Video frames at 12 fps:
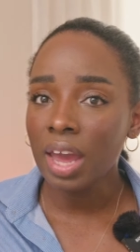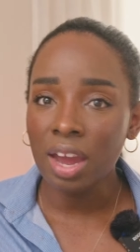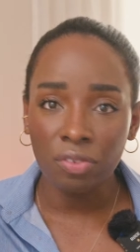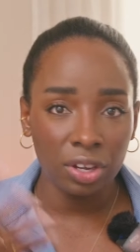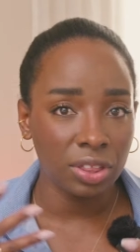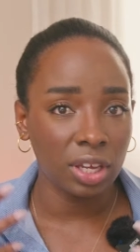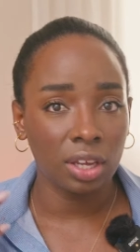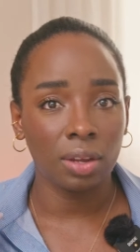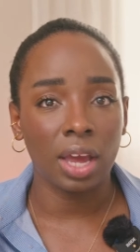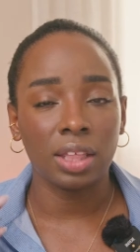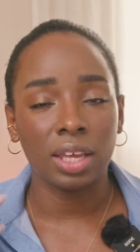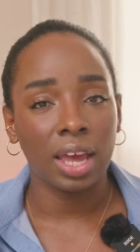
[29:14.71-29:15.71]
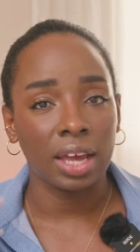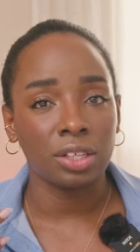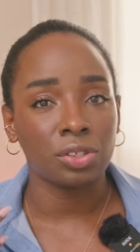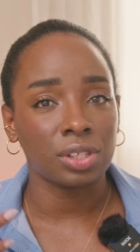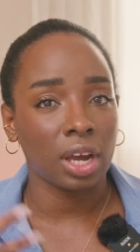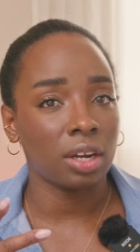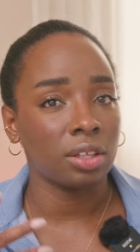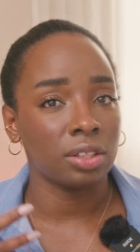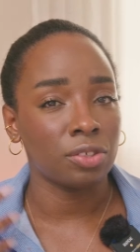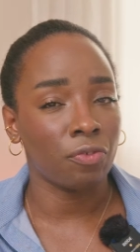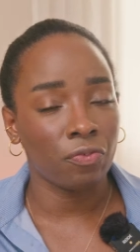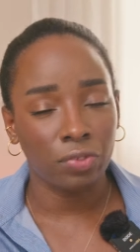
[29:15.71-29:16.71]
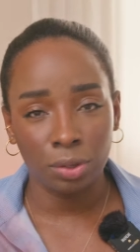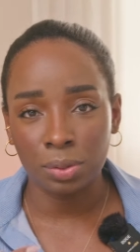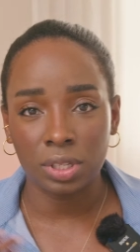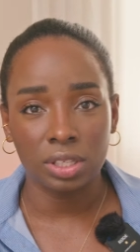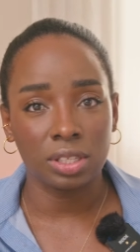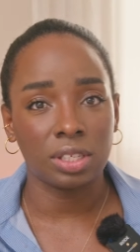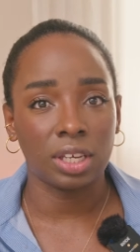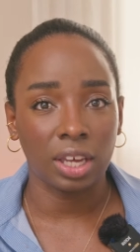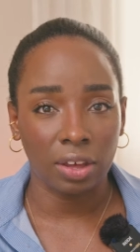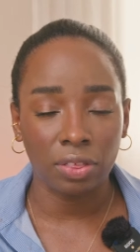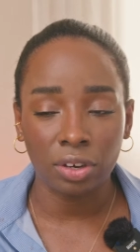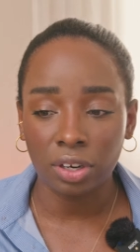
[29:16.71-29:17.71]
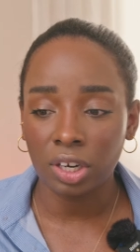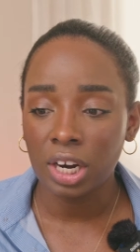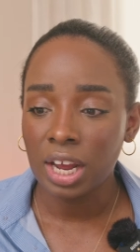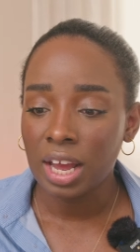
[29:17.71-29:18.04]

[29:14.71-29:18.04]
everything in the end just kind of diffuses together